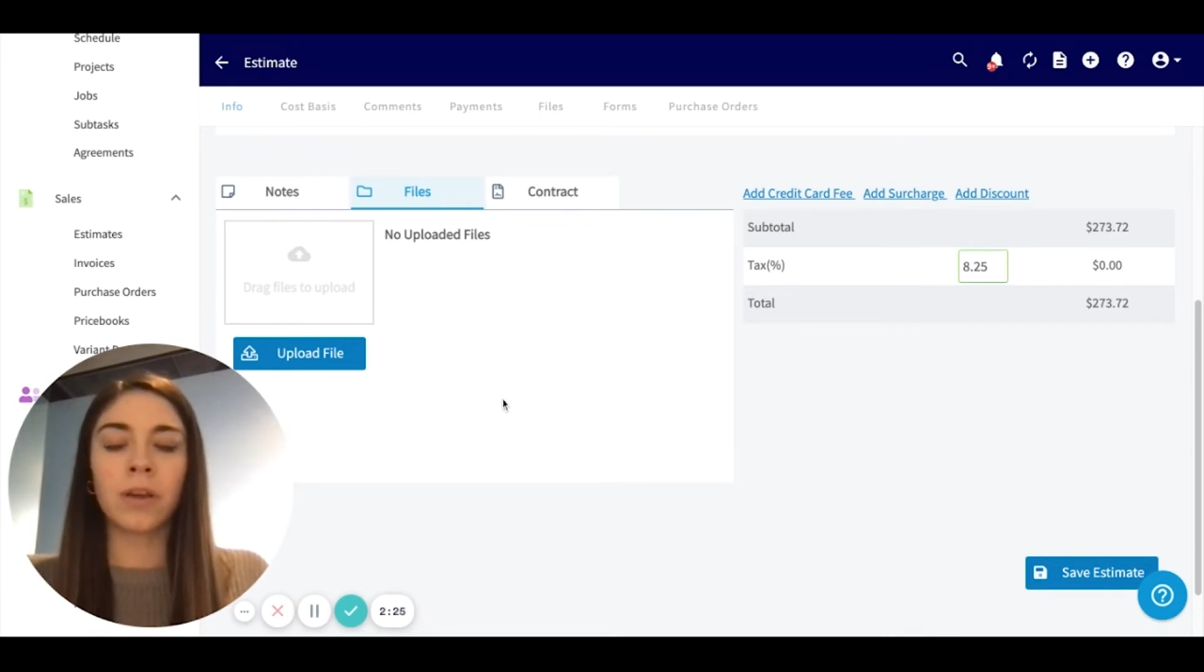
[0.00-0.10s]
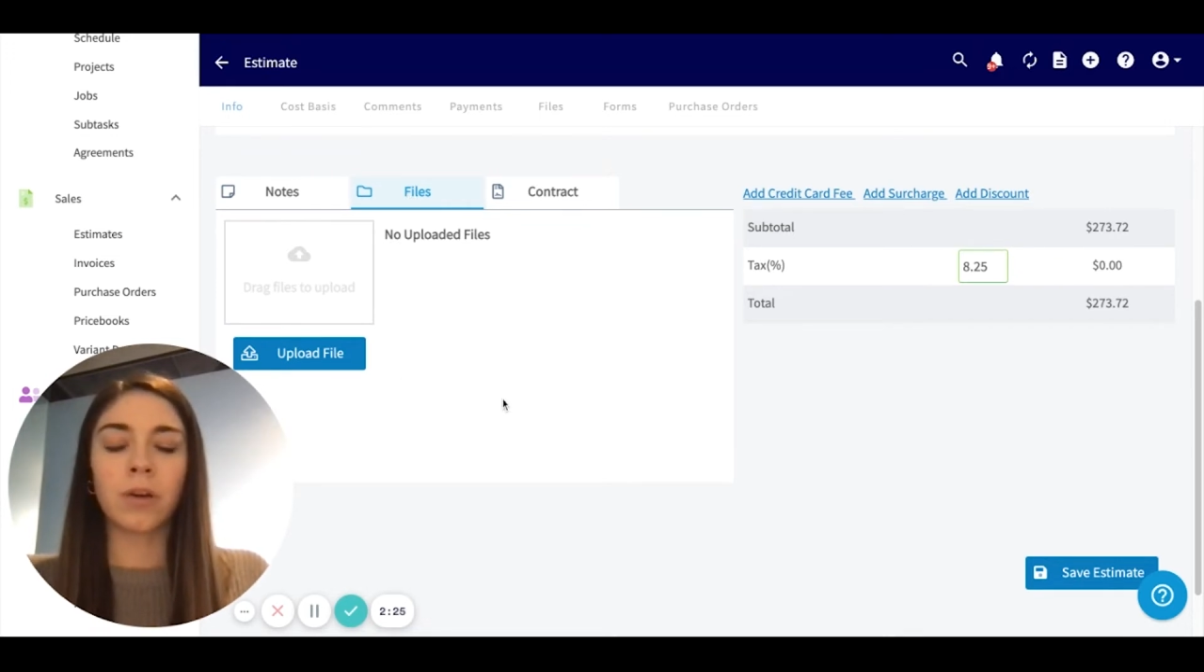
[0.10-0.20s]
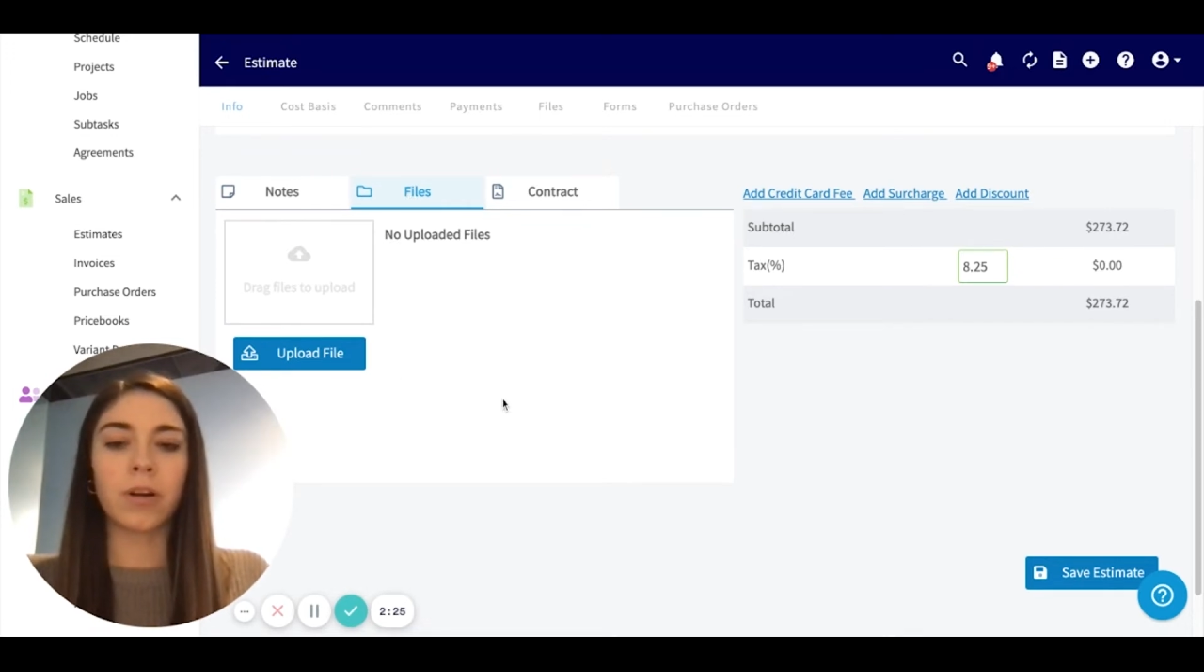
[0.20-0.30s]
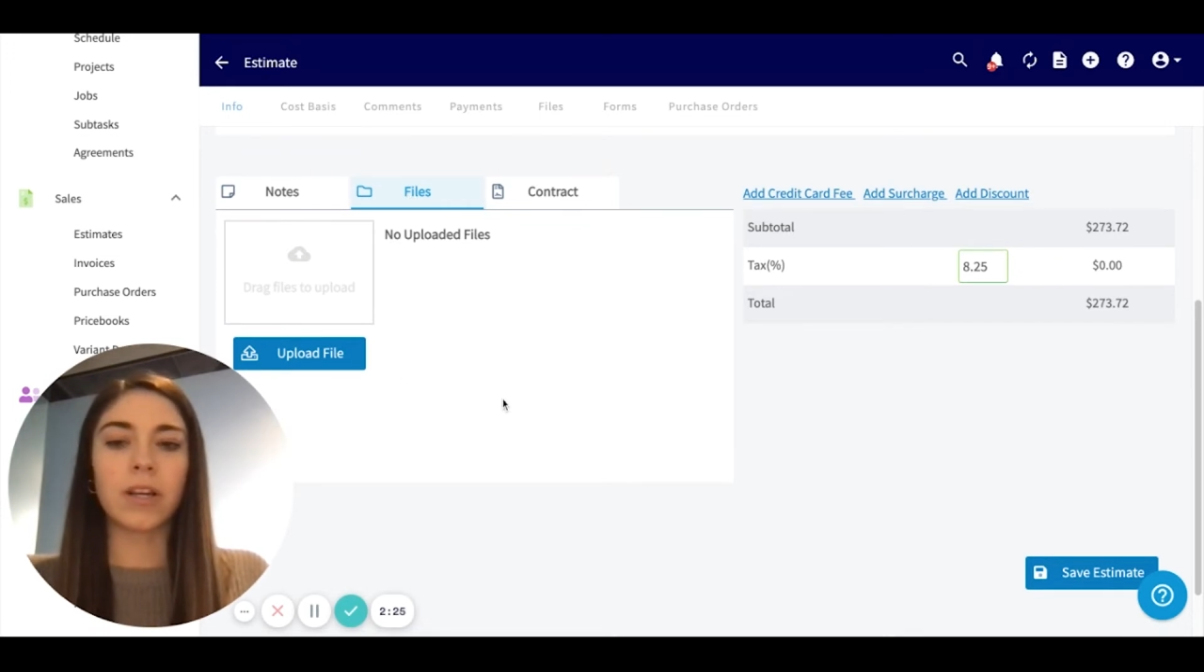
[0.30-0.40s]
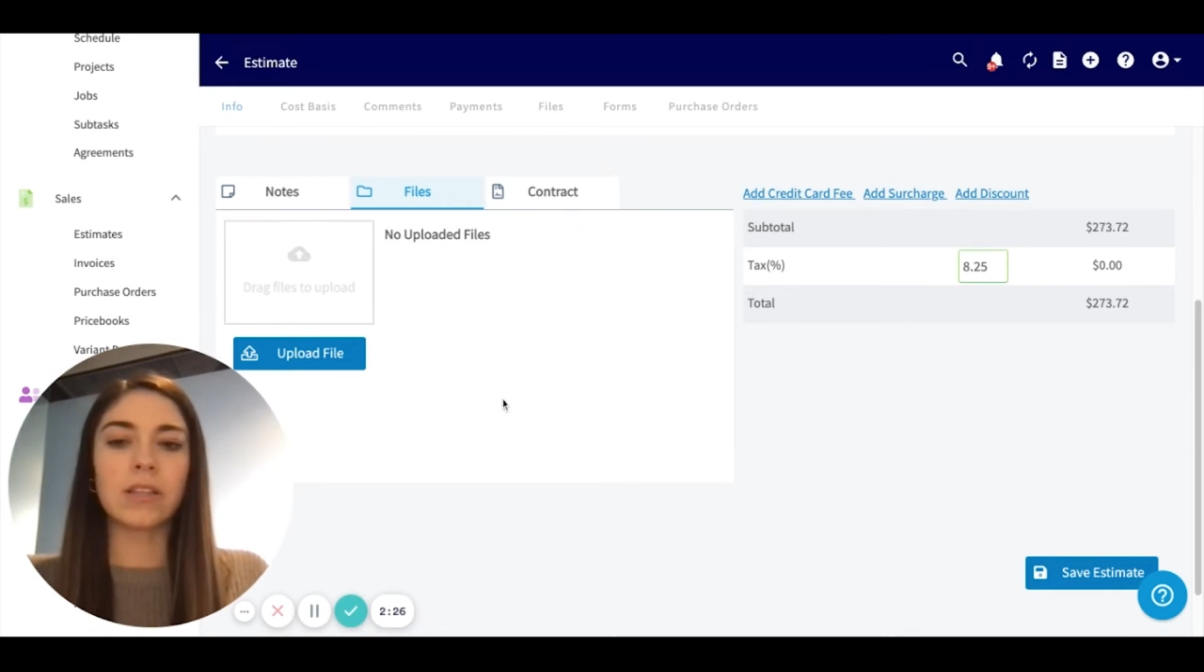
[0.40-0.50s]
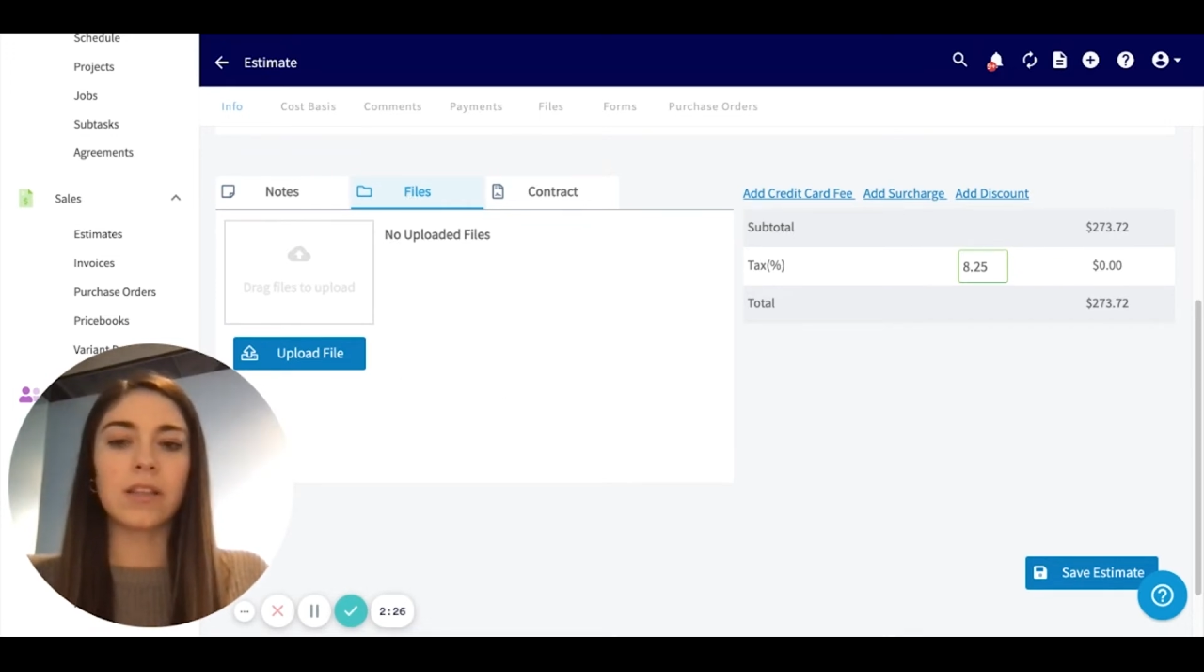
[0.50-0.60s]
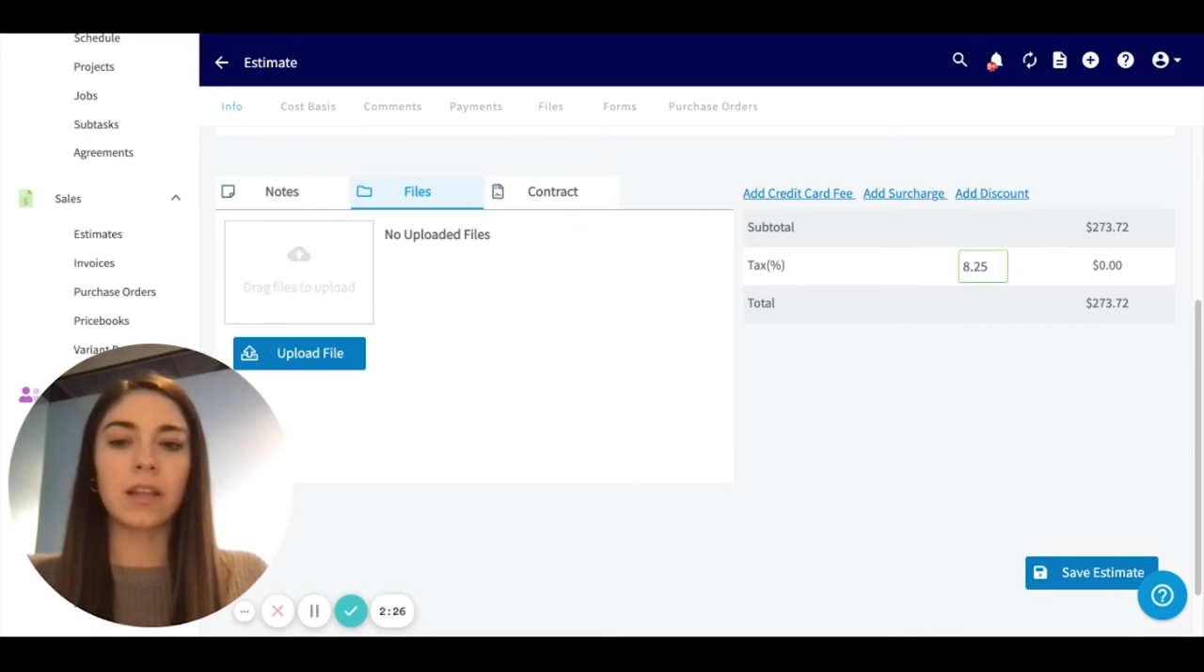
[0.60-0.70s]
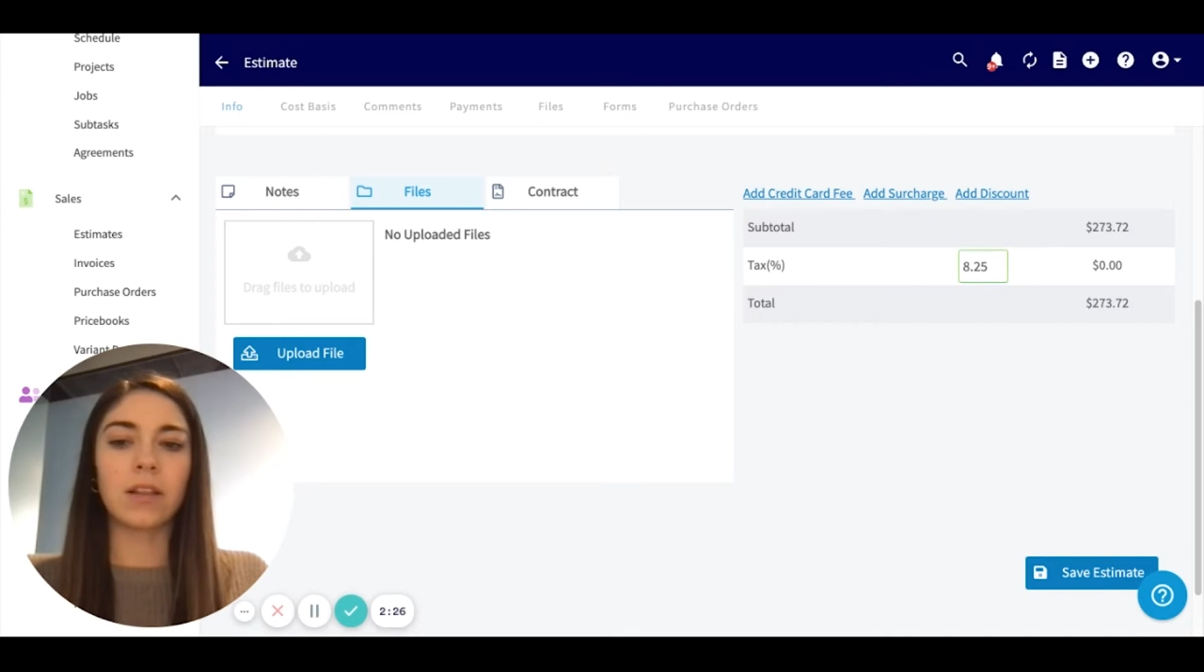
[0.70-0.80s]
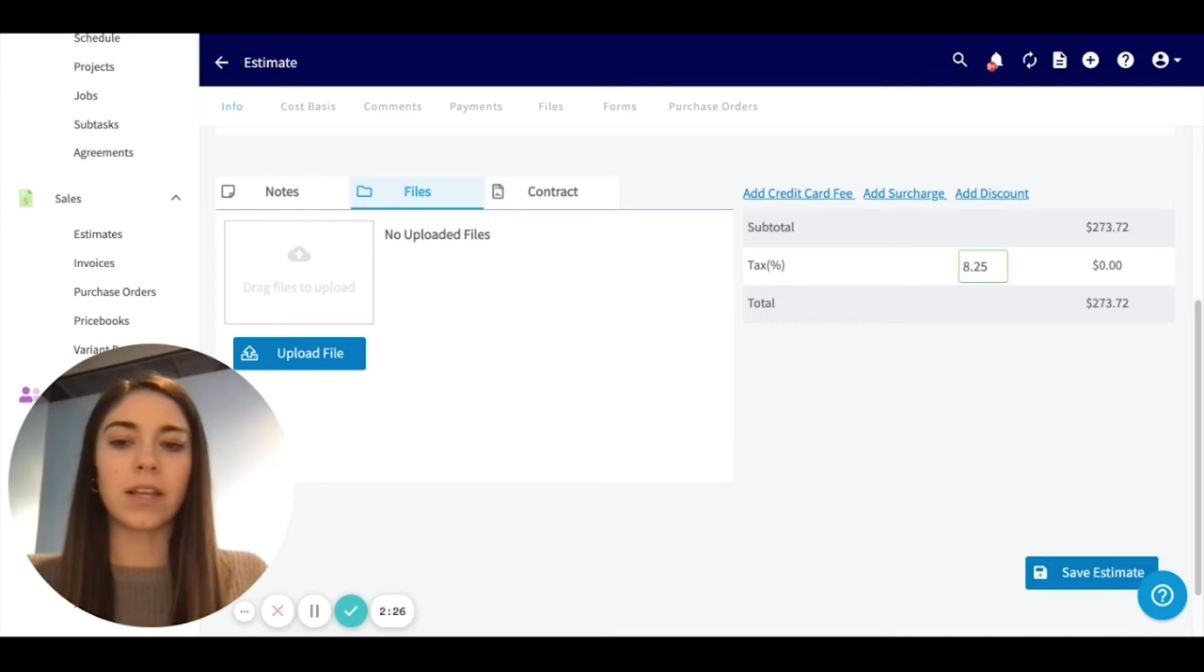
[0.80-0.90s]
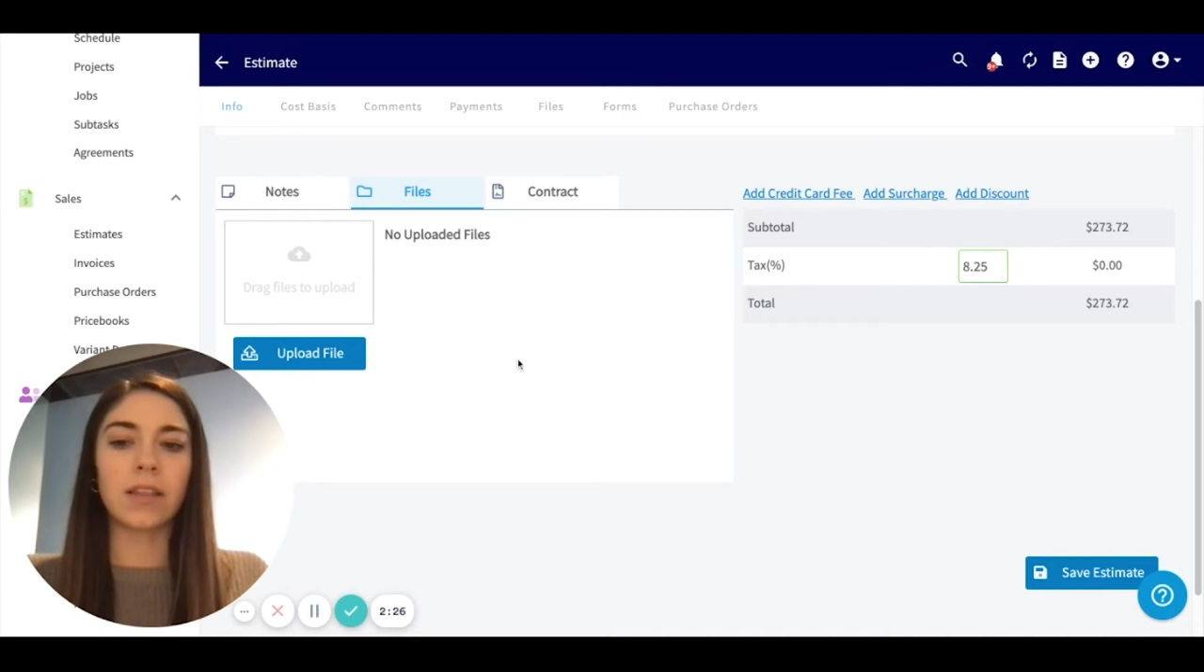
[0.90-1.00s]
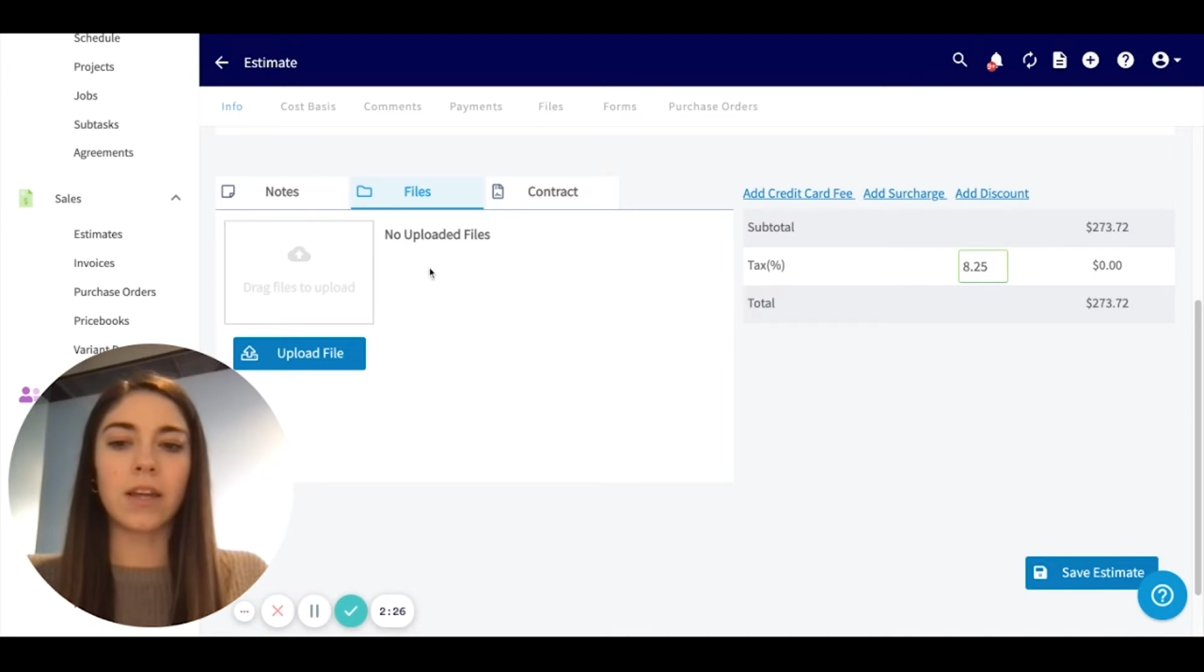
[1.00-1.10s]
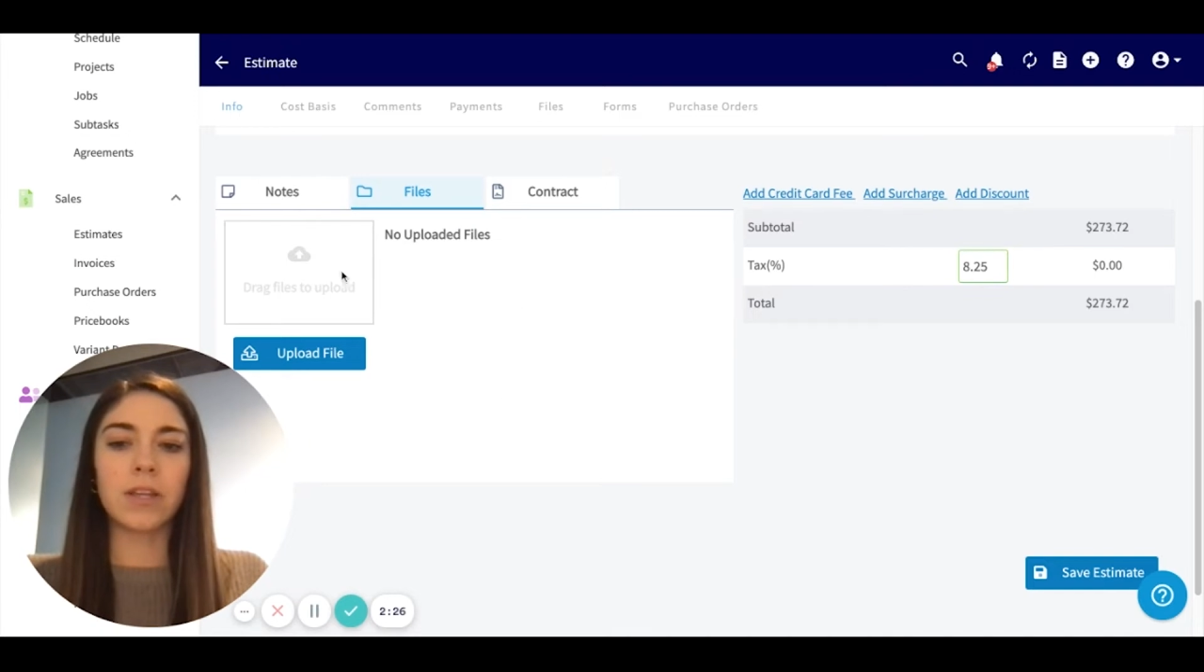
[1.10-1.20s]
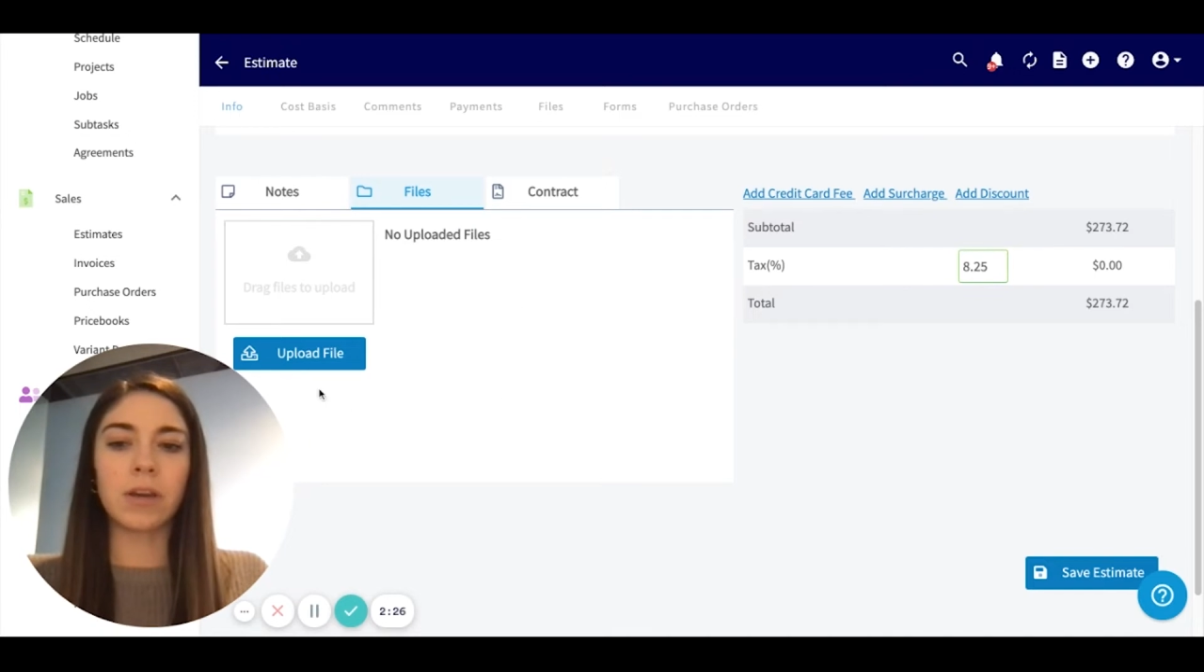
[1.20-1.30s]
or anything like that,